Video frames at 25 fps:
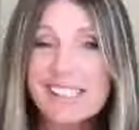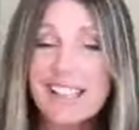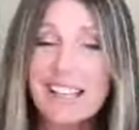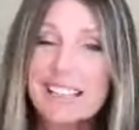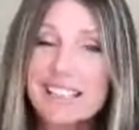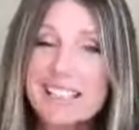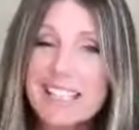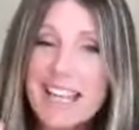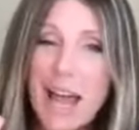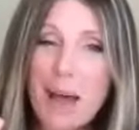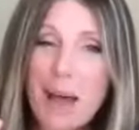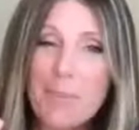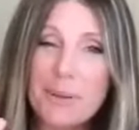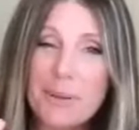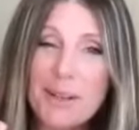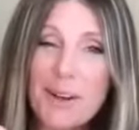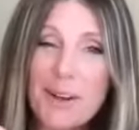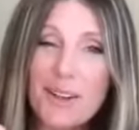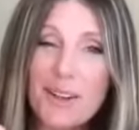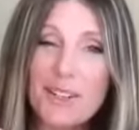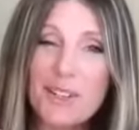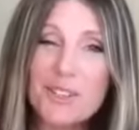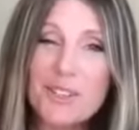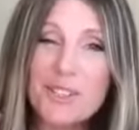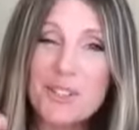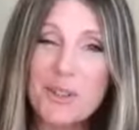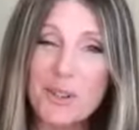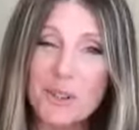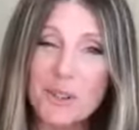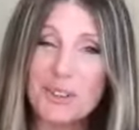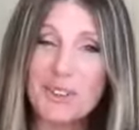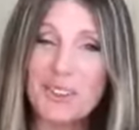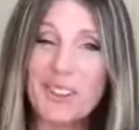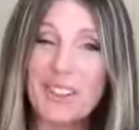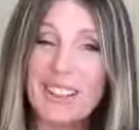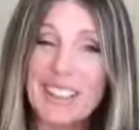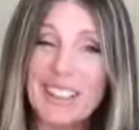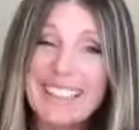Like tapping on her
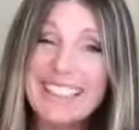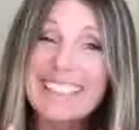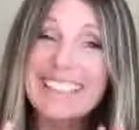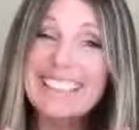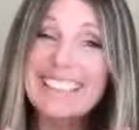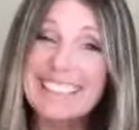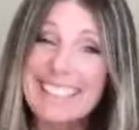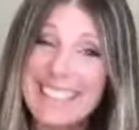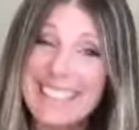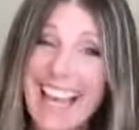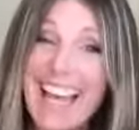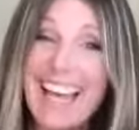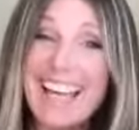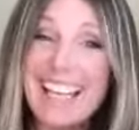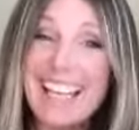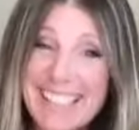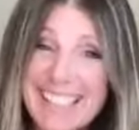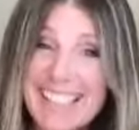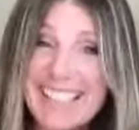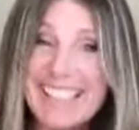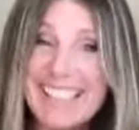shoulder. Tapping on her